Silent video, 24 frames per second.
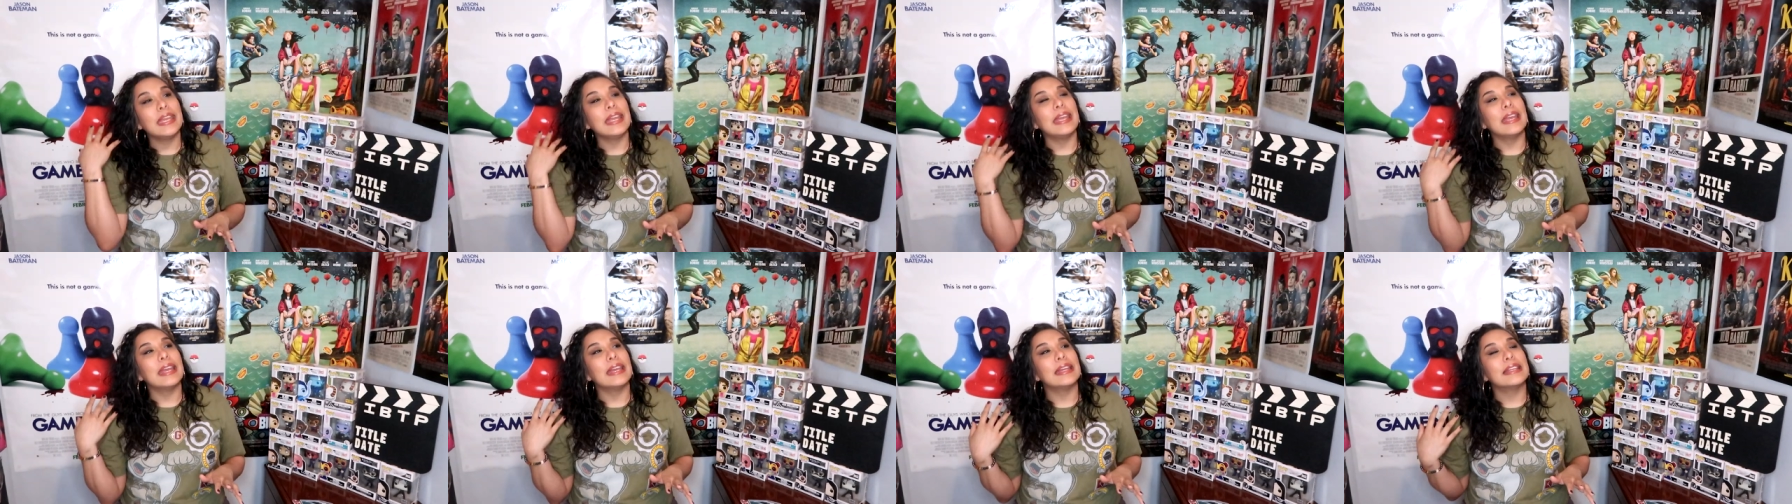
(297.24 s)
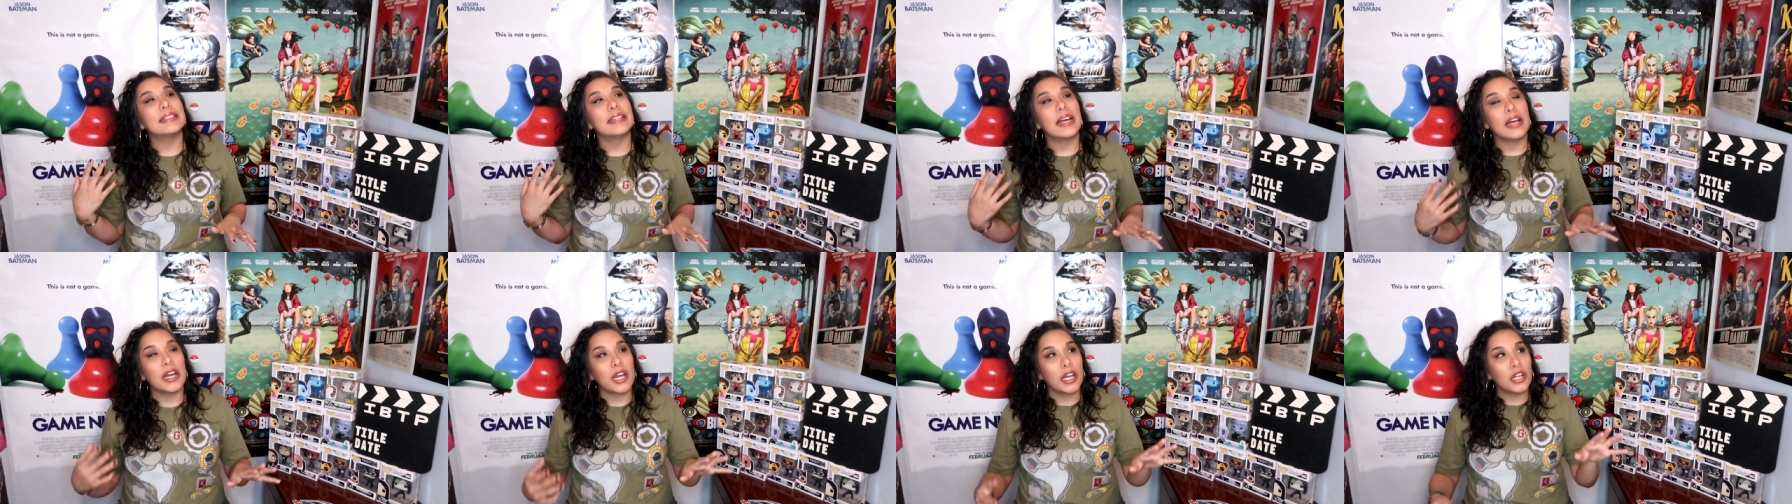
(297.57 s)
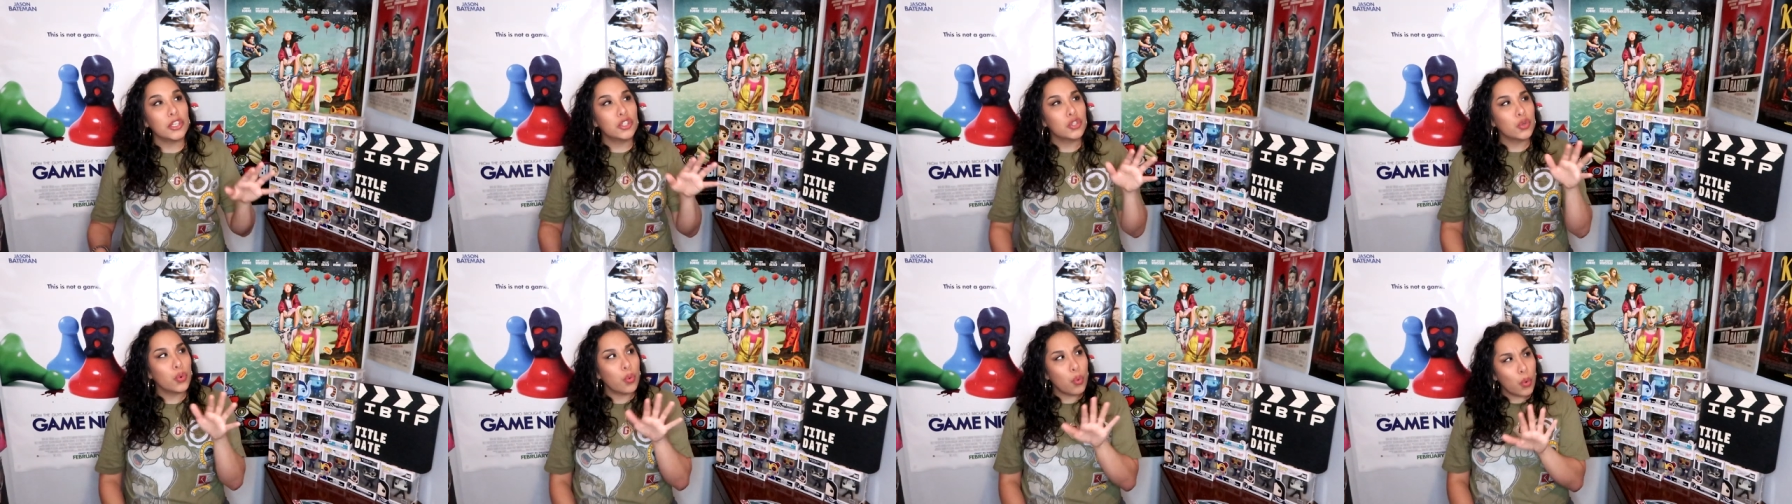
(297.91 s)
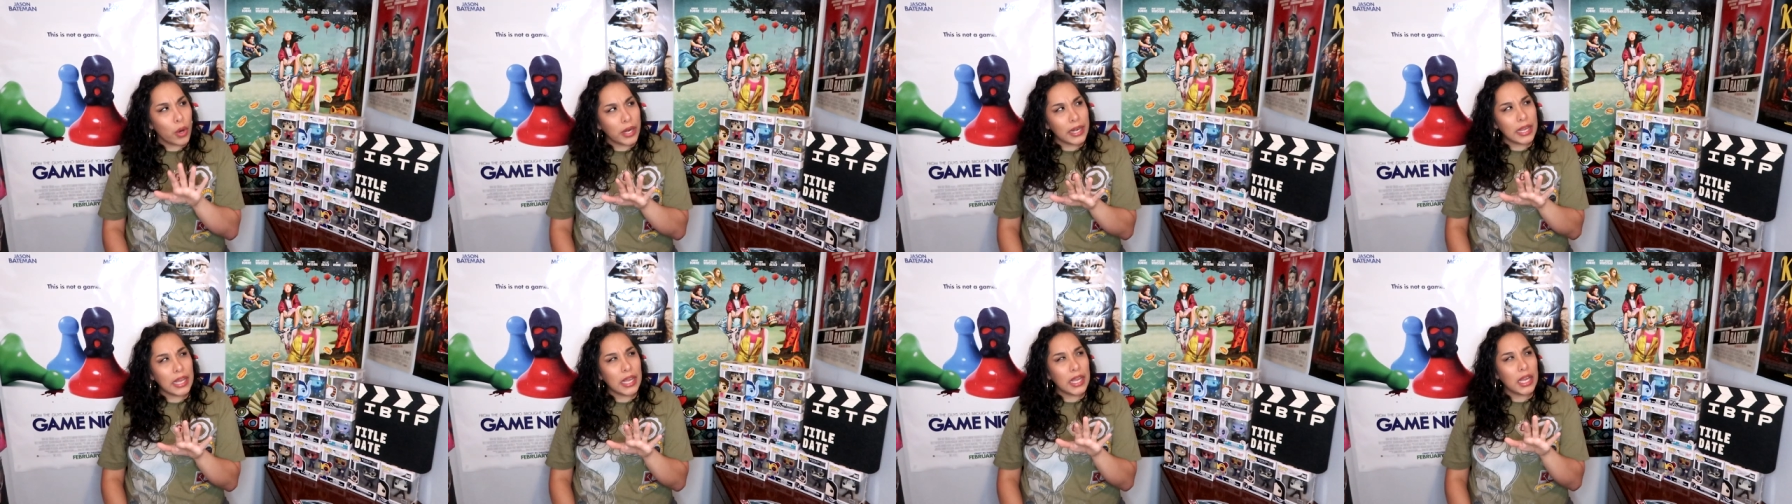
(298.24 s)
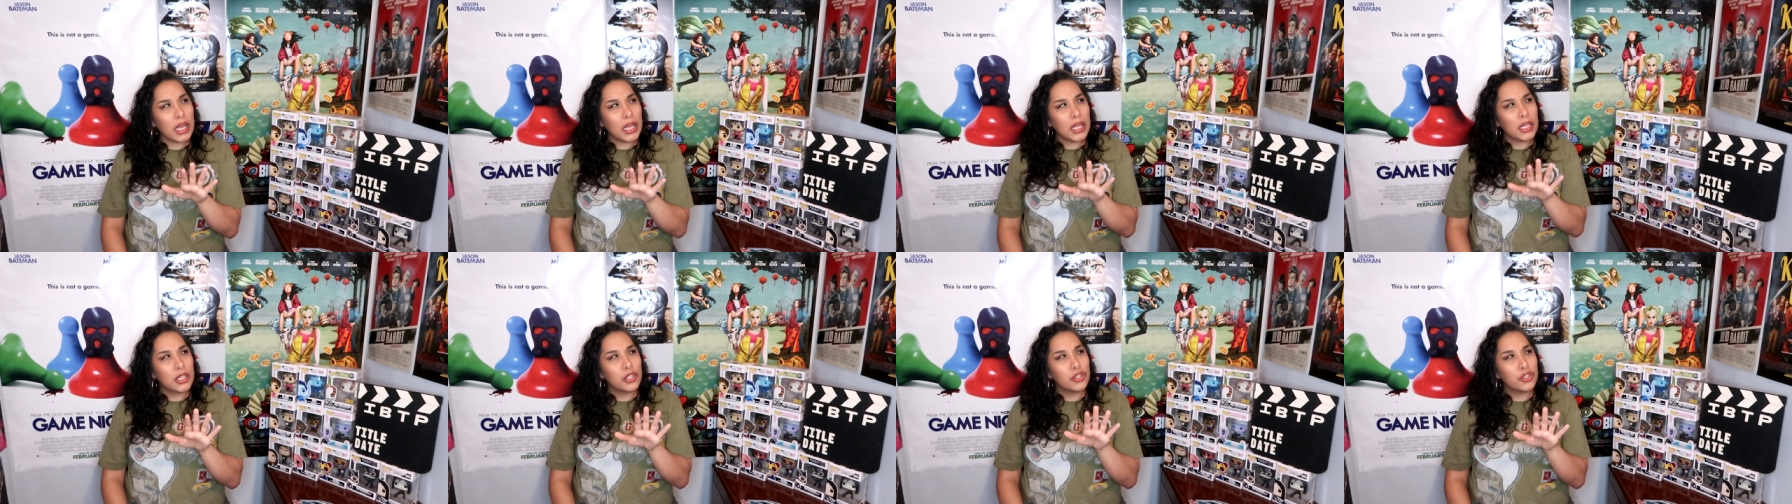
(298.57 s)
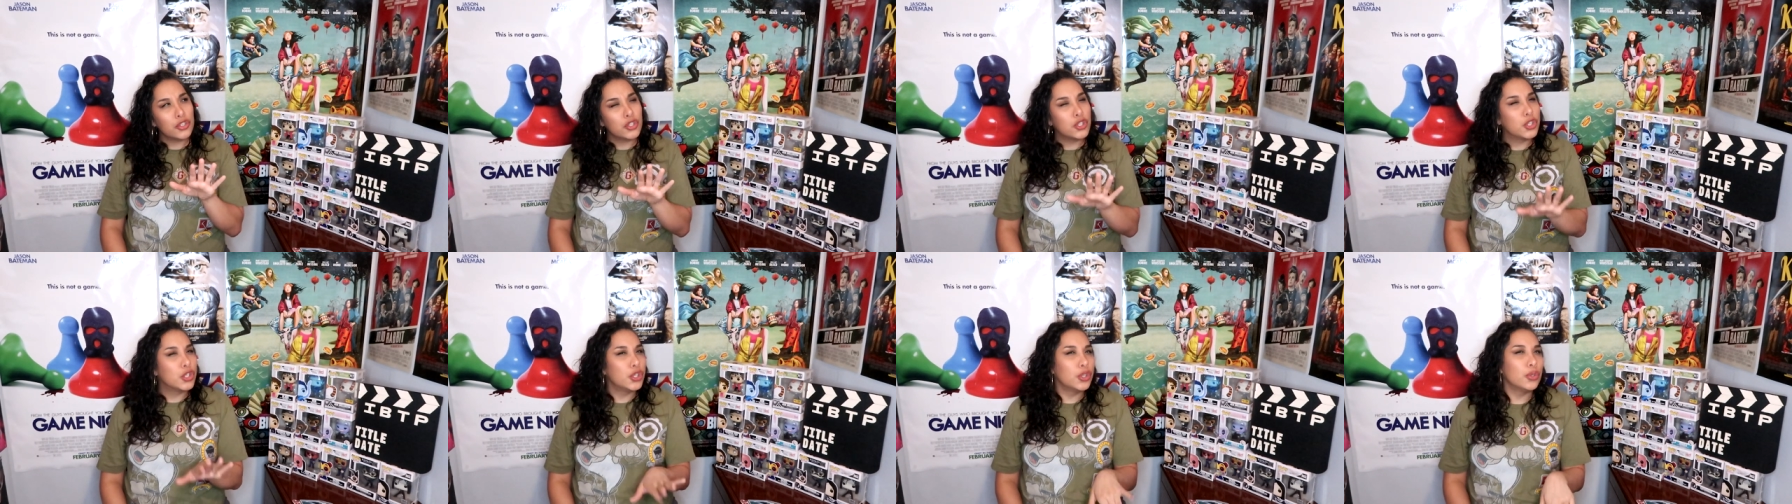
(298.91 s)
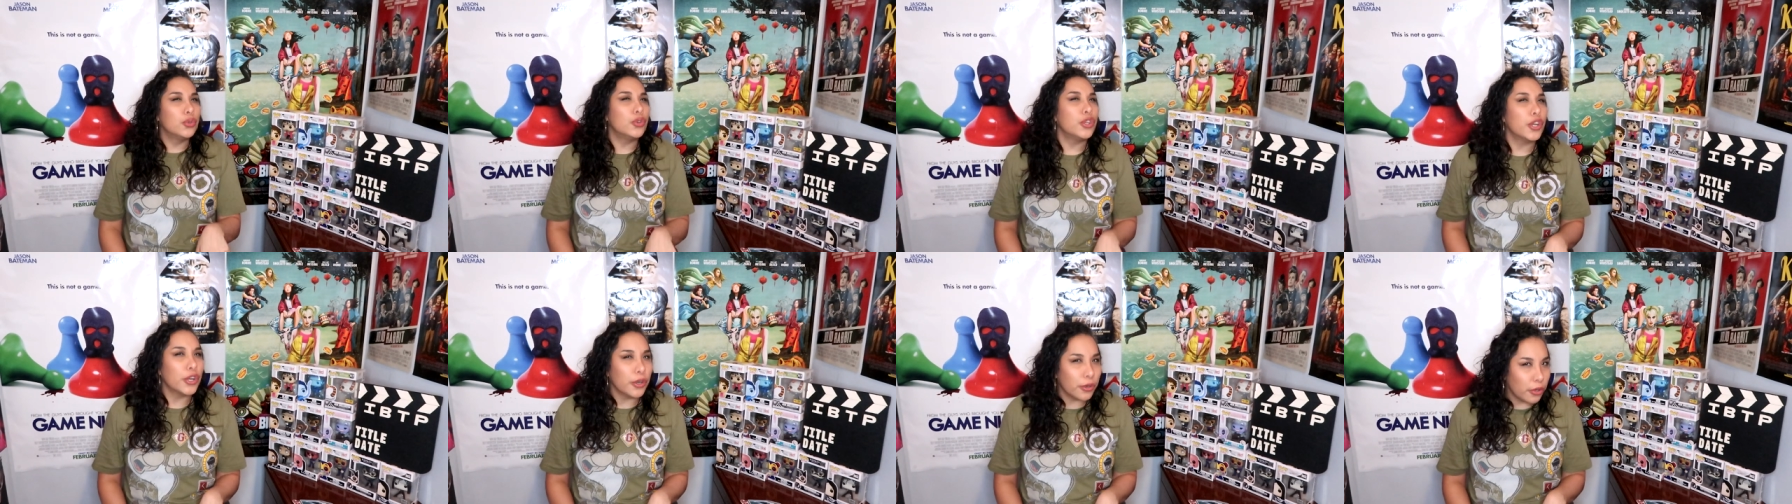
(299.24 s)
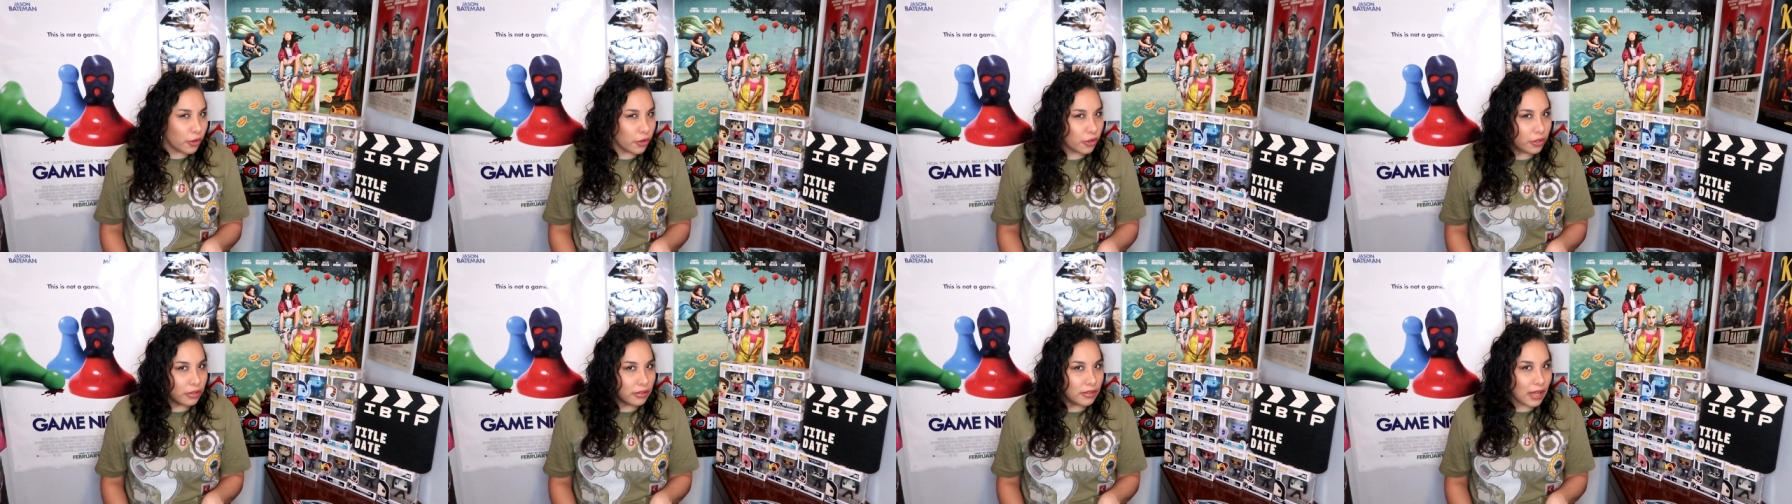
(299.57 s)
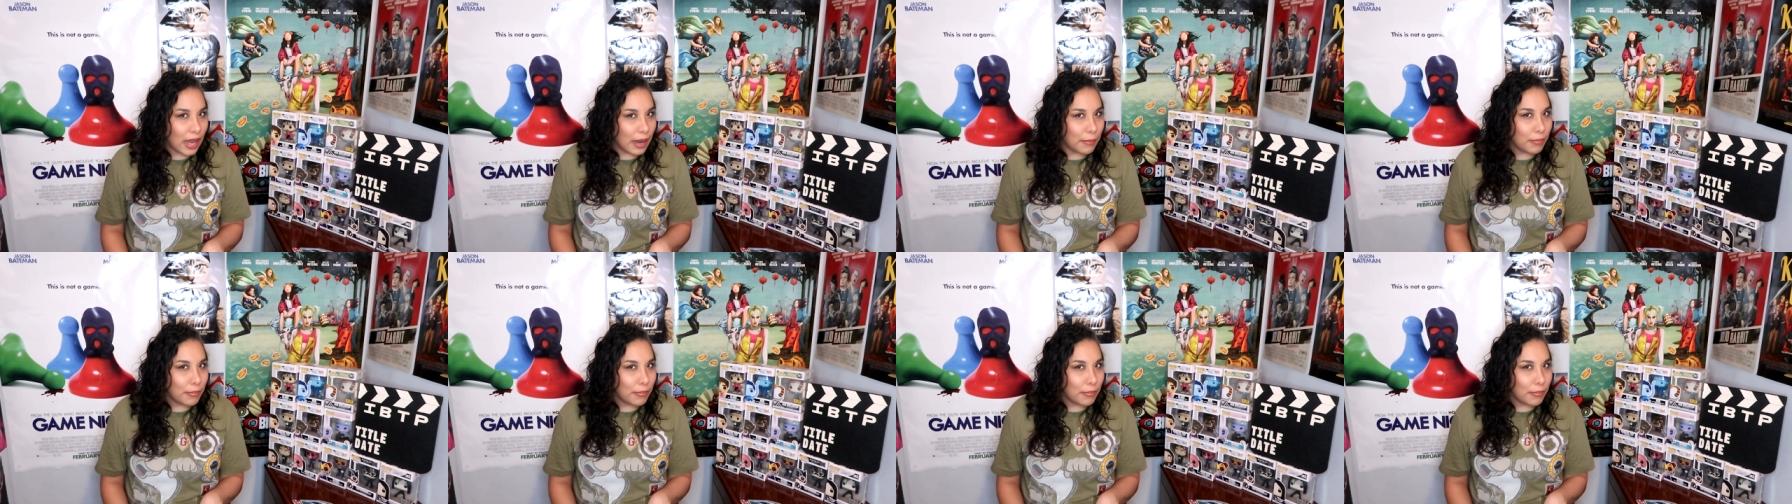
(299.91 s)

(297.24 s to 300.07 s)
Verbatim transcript: He is a 22 year old,